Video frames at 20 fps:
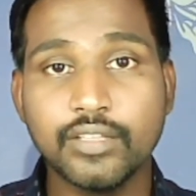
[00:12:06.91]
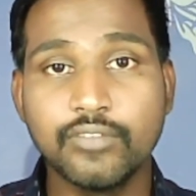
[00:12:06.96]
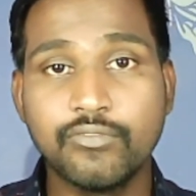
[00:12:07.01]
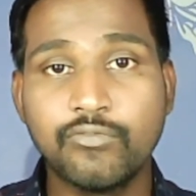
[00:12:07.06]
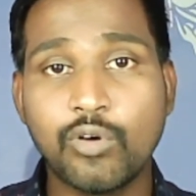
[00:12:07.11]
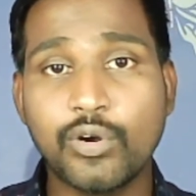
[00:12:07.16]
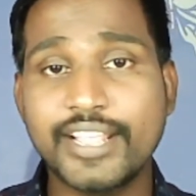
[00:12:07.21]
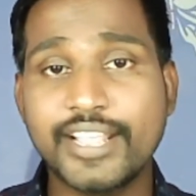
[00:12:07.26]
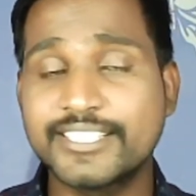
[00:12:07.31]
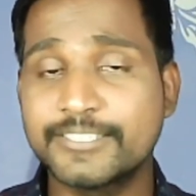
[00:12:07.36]

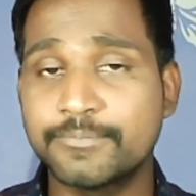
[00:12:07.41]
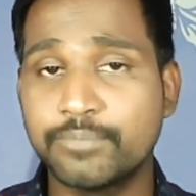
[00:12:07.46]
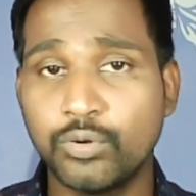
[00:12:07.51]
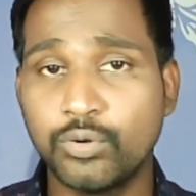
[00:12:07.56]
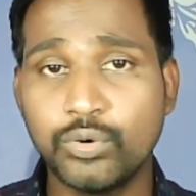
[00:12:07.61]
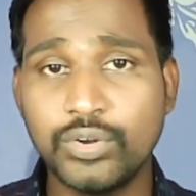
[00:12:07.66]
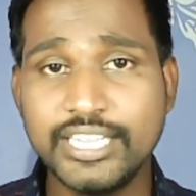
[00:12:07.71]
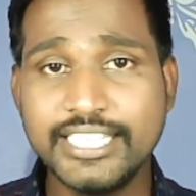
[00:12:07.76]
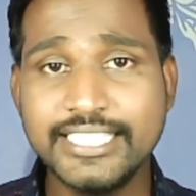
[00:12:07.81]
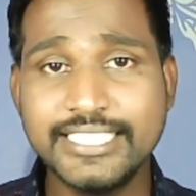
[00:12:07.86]
For
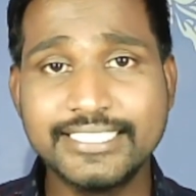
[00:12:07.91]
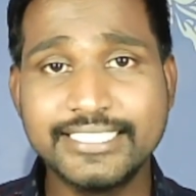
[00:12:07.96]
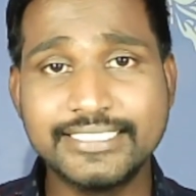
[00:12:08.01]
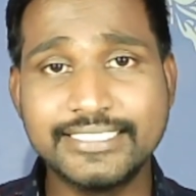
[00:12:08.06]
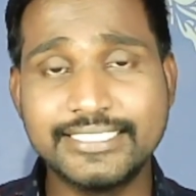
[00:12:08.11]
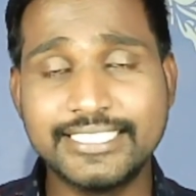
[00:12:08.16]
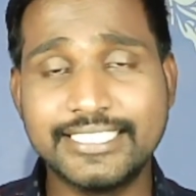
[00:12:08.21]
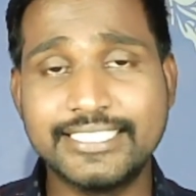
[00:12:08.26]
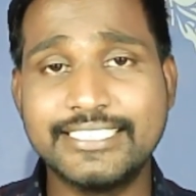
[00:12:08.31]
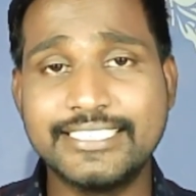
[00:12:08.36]
Explodely,
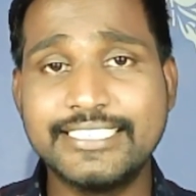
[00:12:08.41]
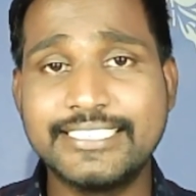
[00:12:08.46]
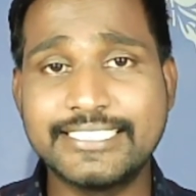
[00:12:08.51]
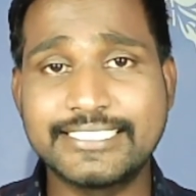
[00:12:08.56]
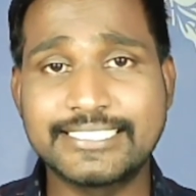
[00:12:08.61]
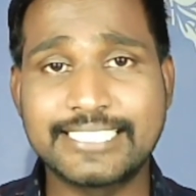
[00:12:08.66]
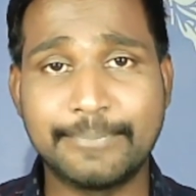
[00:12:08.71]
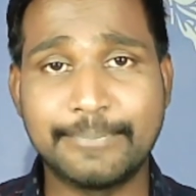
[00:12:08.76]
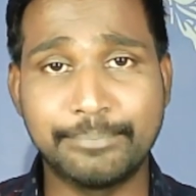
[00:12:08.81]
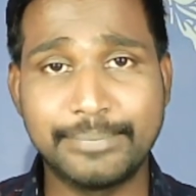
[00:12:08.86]
it
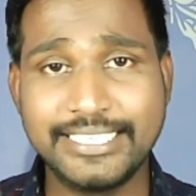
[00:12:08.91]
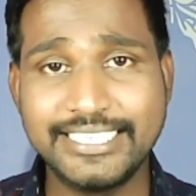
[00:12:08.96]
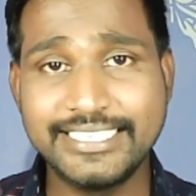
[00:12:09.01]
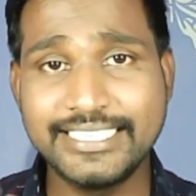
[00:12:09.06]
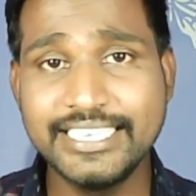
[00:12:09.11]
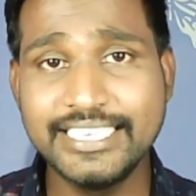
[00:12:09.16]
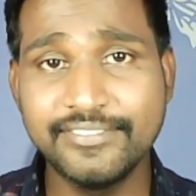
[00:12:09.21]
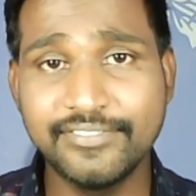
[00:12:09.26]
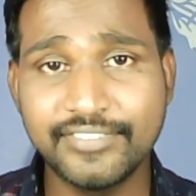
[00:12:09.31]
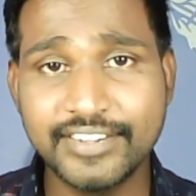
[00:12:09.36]
is
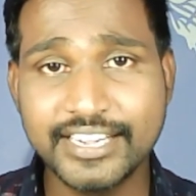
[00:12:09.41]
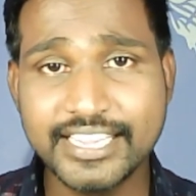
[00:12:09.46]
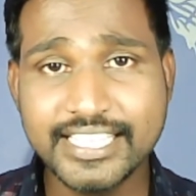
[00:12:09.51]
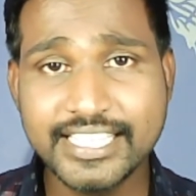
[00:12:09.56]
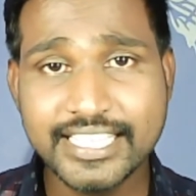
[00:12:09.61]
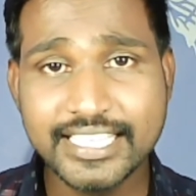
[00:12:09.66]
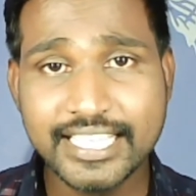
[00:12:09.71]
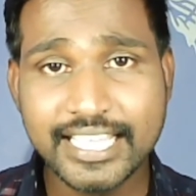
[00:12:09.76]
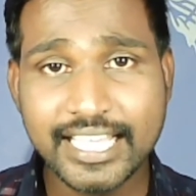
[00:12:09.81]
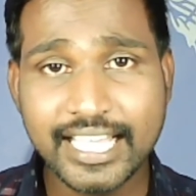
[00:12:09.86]
completely free,
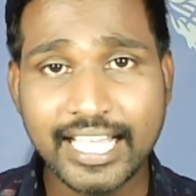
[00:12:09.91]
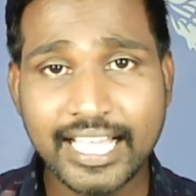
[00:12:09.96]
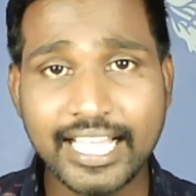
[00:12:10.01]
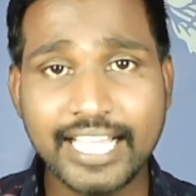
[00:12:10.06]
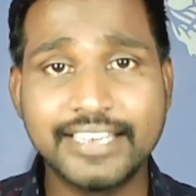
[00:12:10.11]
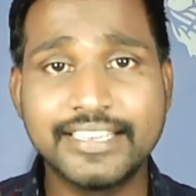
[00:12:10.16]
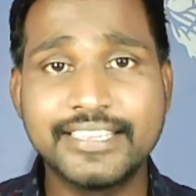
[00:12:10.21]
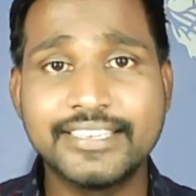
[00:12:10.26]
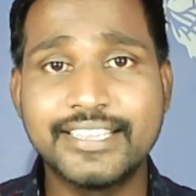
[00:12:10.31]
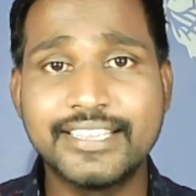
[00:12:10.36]

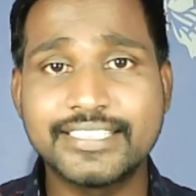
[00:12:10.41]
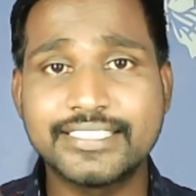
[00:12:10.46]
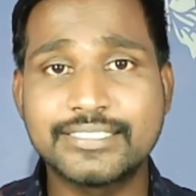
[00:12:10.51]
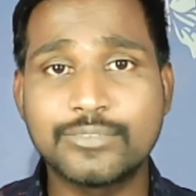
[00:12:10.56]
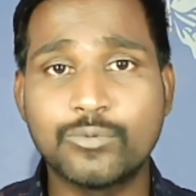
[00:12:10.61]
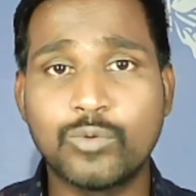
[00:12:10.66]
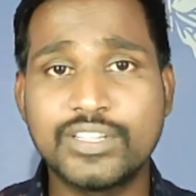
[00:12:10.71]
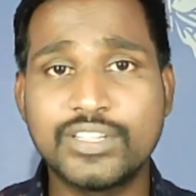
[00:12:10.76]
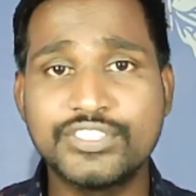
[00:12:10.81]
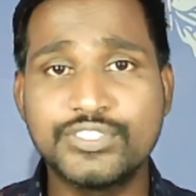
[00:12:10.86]
and it does,
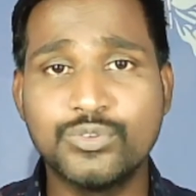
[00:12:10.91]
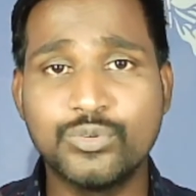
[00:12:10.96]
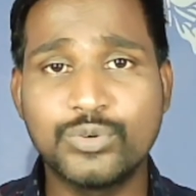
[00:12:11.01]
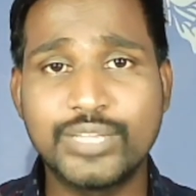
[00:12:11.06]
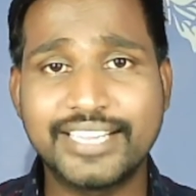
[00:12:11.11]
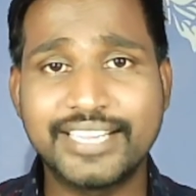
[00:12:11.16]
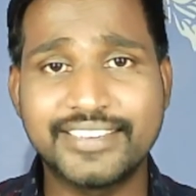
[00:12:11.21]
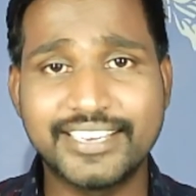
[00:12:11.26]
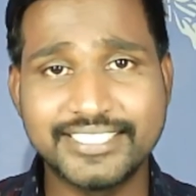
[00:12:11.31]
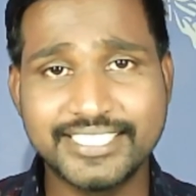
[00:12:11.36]
once you
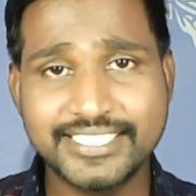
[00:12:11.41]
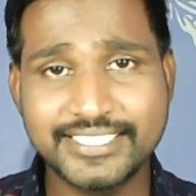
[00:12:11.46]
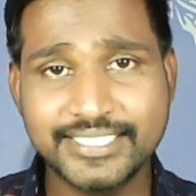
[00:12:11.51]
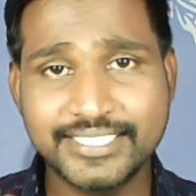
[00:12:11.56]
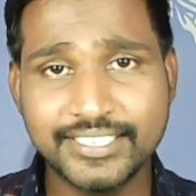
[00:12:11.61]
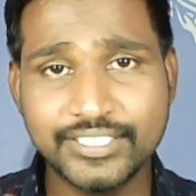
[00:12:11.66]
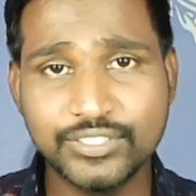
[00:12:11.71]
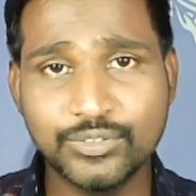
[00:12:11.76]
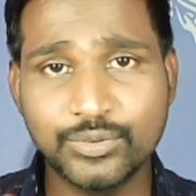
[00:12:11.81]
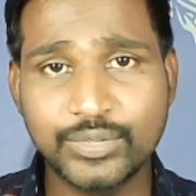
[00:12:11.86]
get
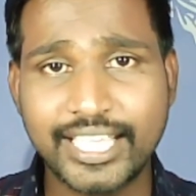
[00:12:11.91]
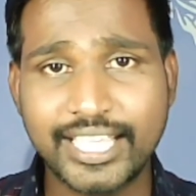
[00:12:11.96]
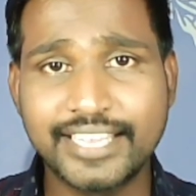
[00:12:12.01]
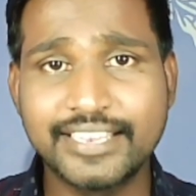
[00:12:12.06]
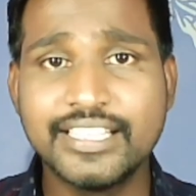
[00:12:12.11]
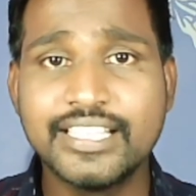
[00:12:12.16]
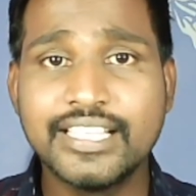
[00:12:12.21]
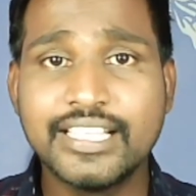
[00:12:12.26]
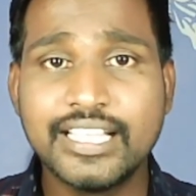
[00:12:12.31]
registered, you can